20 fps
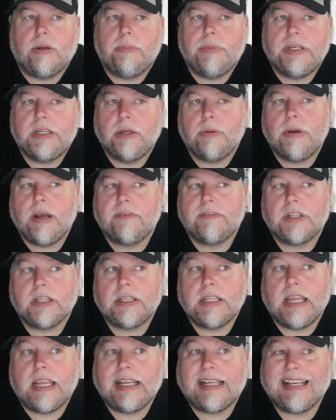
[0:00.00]
and we do have to
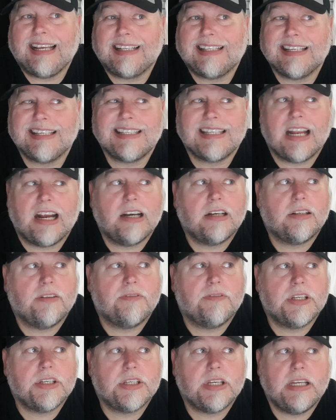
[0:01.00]
think at the start
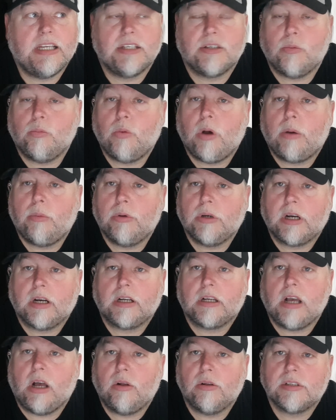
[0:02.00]
of the season what would
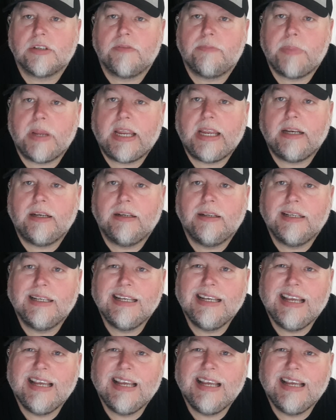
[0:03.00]
our goals have been.